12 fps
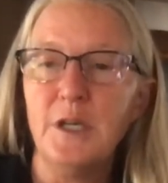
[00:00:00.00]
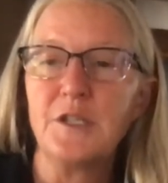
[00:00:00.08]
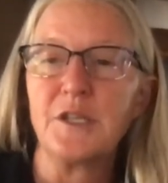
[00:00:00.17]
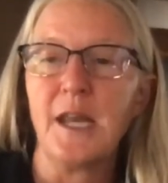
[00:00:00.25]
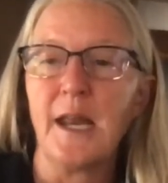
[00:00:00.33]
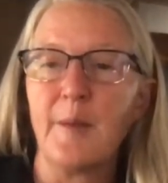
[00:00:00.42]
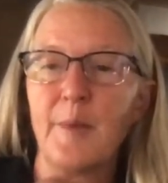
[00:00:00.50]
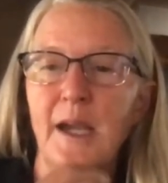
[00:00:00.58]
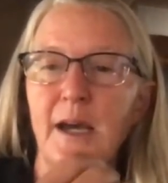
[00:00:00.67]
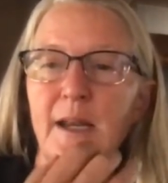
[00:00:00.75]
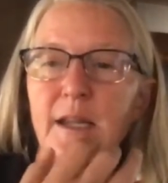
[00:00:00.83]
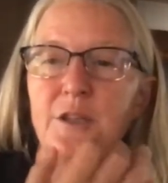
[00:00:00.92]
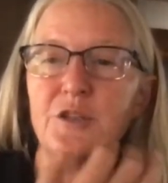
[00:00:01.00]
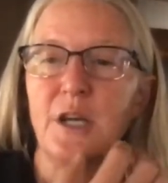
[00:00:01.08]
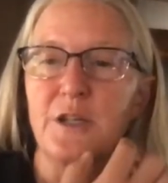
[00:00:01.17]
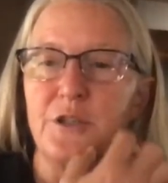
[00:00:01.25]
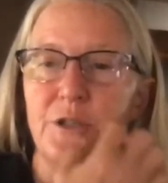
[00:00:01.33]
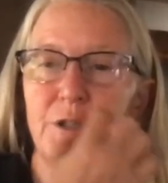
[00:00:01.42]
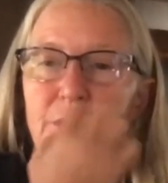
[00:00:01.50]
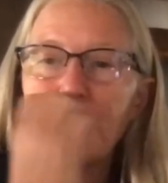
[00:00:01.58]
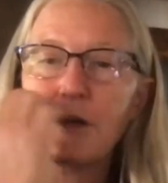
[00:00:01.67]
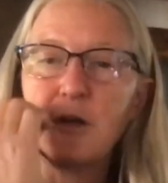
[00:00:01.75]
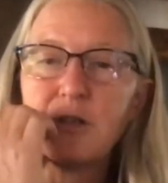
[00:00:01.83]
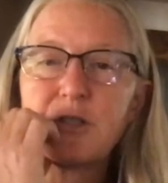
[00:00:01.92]
it's an antibiotic injection. You
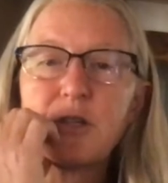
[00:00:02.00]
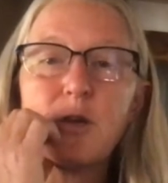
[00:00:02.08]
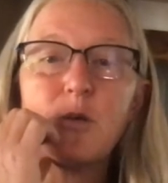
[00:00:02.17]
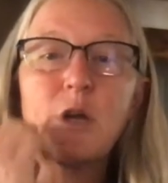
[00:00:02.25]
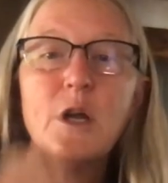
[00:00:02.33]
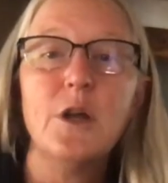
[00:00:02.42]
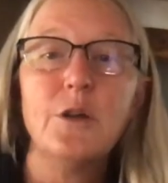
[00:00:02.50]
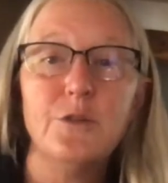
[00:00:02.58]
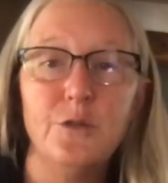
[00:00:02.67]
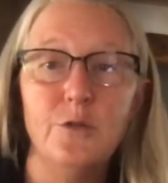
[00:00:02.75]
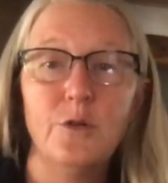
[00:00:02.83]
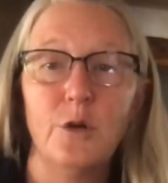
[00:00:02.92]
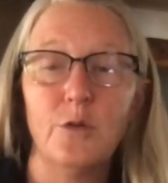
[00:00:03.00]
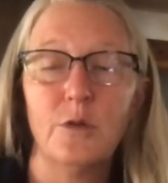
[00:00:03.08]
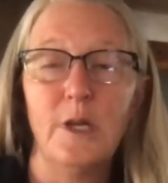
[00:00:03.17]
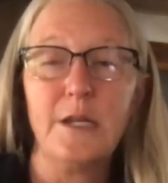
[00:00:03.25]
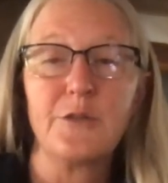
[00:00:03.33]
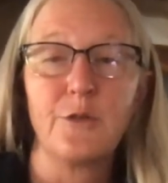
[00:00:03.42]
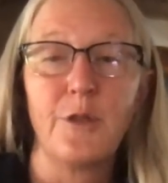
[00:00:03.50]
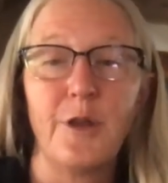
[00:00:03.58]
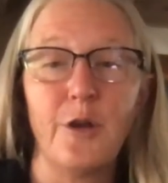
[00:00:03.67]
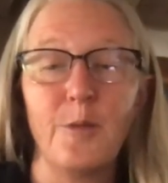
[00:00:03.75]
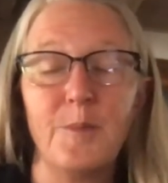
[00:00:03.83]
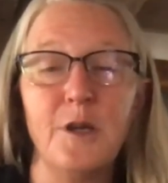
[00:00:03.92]
can also do cold laser
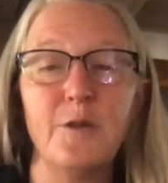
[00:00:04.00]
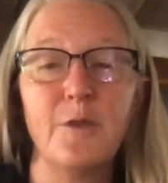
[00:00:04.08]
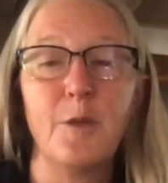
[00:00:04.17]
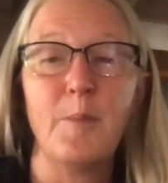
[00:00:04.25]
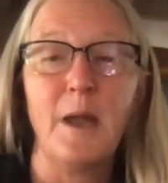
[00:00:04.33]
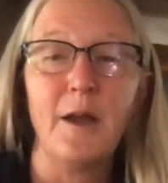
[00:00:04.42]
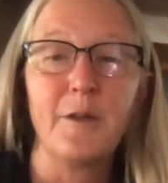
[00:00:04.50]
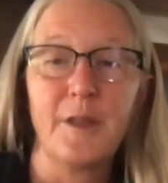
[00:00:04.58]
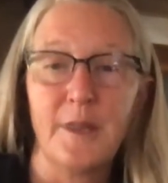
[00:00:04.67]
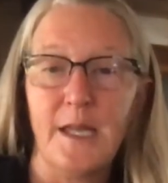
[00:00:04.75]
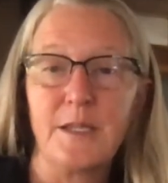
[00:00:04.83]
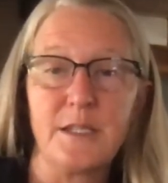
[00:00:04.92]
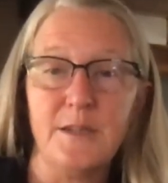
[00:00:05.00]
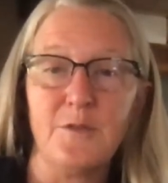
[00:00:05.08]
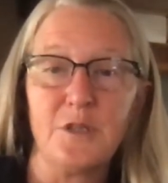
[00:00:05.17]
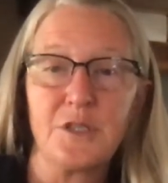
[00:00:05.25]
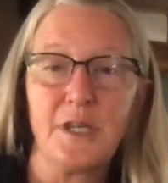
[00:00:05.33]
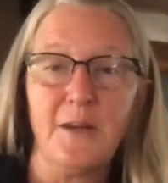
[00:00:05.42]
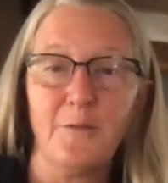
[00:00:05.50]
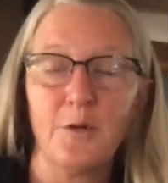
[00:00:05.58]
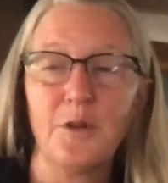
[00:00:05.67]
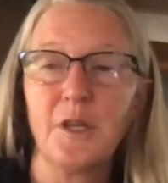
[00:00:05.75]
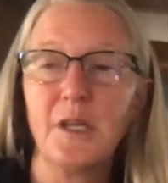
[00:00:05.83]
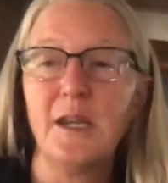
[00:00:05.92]
therapy over the mouth, and that's even
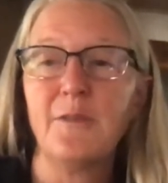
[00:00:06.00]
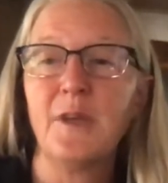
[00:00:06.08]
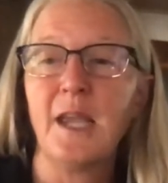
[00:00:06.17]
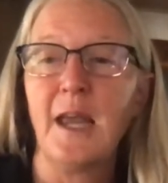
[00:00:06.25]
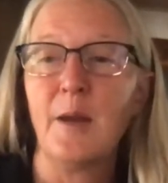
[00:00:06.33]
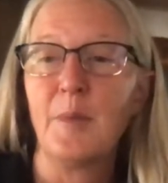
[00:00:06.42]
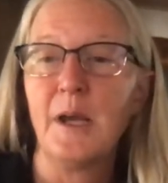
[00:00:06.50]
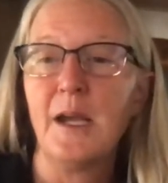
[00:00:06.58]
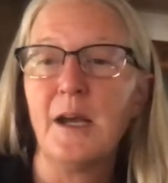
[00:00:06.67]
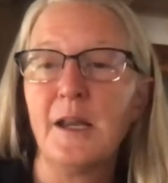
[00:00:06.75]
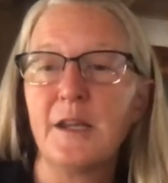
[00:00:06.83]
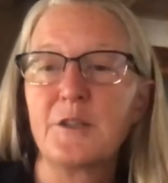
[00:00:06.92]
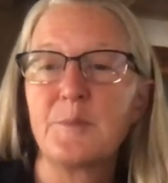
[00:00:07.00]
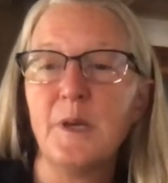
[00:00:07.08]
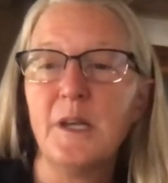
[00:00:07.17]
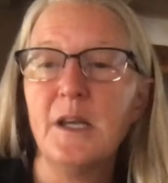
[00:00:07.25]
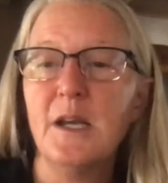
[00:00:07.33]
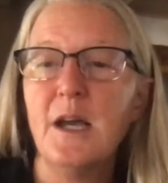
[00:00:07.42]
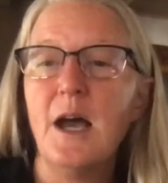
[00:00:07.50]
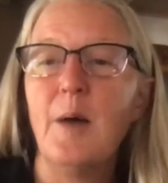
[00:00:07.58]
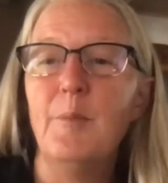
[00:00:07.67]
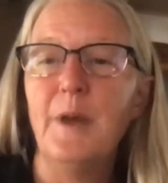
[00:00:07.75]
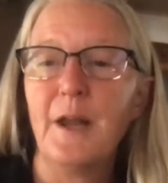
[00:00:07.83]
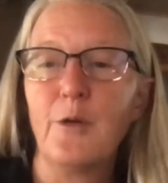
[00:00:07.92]
safer than giving antibiotics. But
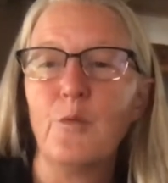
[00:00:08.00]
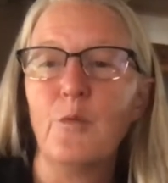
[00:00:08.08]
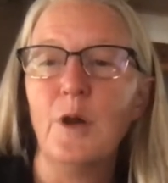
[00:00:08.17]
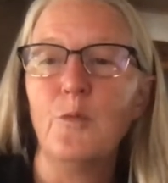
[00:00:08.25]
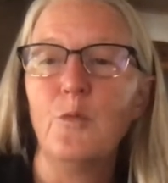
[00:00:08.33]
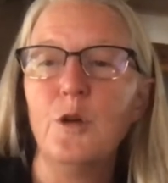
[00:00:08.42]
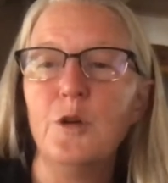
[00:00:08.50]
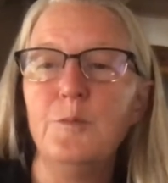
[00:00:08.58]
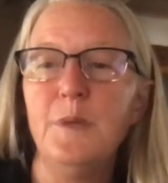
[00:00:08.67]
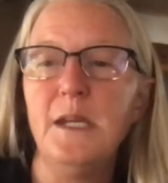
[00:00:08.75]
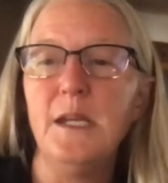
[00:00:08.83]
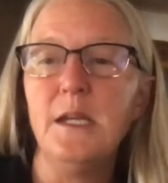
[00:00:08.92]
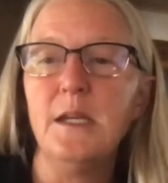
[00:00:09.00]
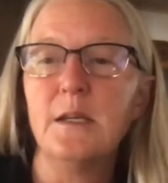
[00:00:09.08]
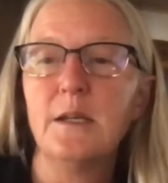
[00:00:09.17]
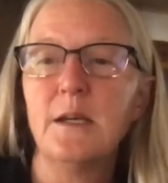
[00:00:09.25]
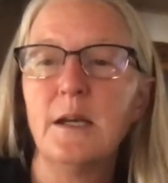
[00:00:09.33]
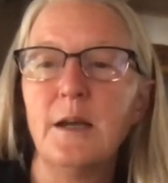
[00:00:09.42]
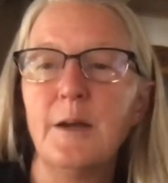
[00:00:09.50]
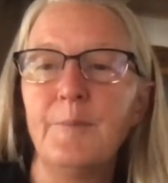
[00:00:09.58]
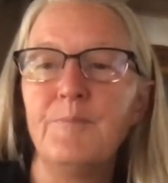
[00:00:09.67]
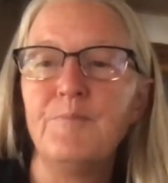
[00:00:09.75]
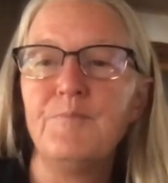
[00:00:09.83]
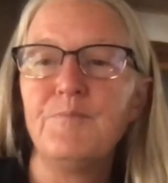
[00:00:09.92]
a better one would be
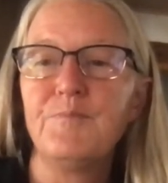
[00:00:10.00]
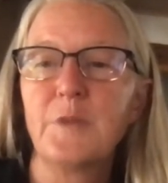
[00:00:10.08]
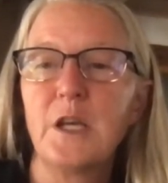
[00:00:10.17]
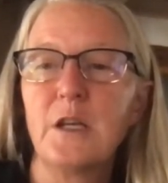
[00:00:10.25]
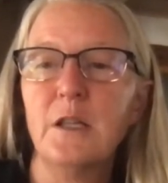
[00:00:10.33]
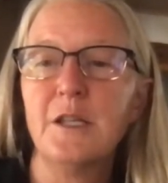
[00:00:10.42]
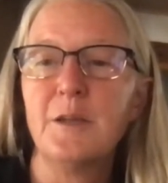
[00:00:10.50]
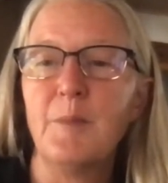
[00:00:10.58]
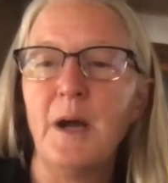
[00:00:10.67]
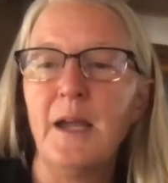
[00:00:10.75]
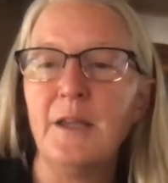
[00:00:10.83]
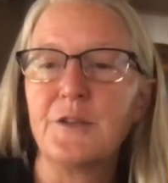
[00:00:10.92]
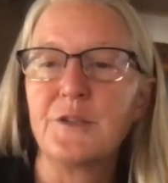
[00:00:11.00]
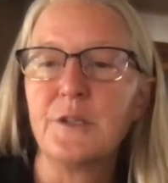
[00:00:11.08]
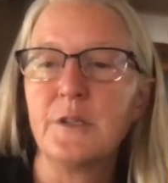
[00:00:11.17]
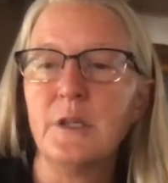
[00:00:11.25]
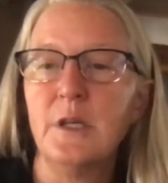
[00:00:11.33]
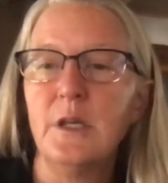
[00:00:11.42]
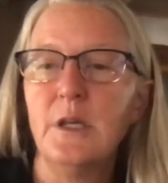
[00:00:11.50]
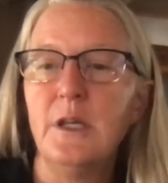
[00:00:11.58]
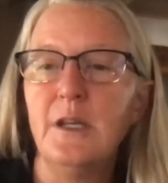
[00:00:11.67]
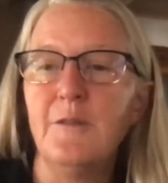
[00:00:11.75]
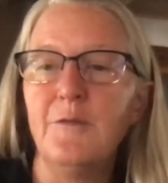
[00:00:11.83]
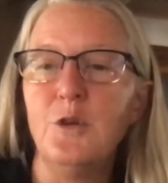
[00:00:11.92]
clindamycin,
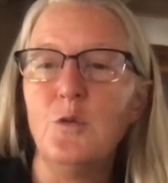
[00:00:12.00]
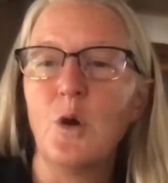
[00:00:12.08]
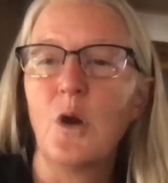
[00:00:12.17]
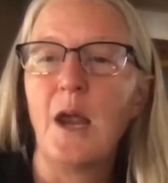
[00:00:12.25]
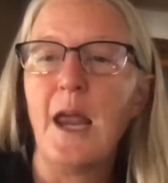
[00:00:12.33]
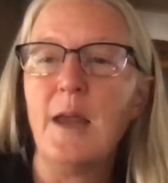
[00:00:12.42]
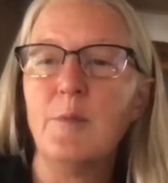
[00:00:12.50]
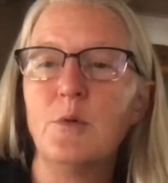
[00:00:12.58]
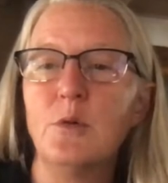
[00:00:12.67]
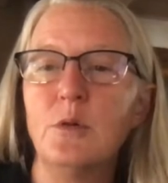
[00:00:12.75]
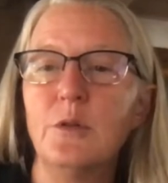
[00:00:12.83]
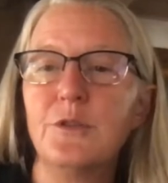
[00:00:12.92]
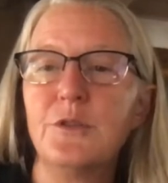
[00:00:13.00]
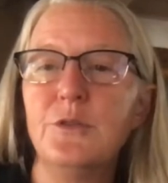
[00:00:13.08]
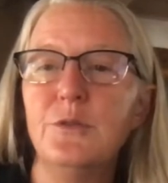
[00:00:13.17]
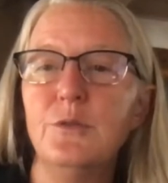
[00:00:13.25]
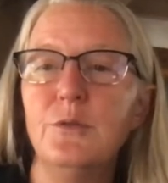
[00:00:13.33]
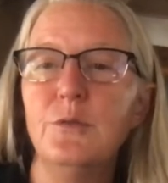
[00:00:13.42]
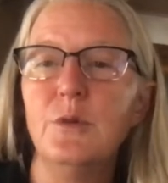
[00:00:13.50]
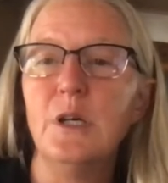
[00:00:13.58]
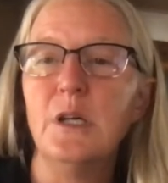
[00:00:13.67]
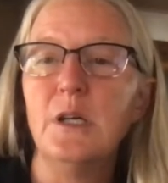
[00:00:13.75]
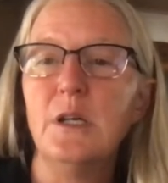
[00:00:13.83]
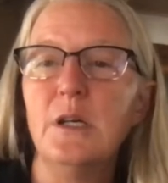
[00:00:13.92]
if you are able to
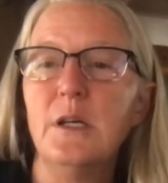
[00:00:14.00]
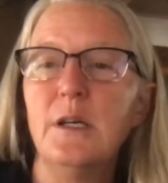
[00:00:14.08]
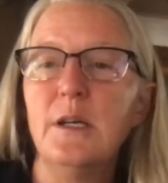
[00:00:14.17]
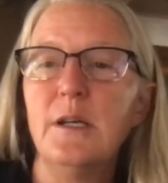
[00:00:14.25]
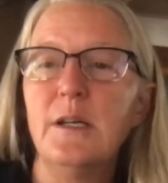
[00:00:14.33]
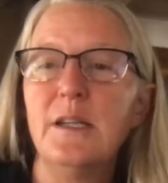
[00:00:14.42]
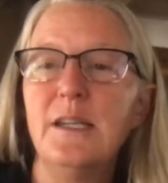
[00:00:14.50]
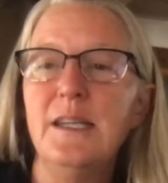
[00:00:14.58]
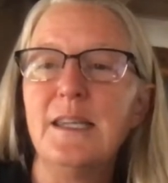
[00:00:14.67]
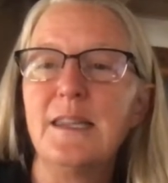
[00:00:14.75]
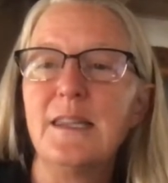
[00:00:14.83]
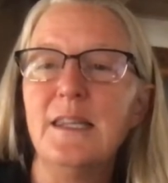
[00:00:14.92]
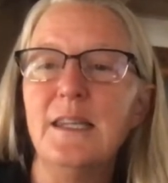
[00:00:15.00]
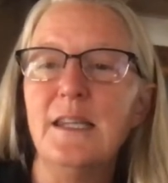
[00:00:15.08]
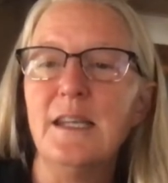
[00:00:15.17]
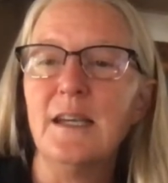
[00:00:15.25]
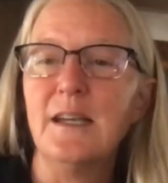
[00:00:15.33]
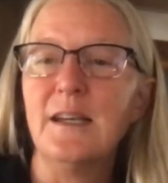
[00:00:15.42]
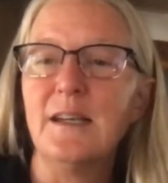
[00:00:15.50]
get the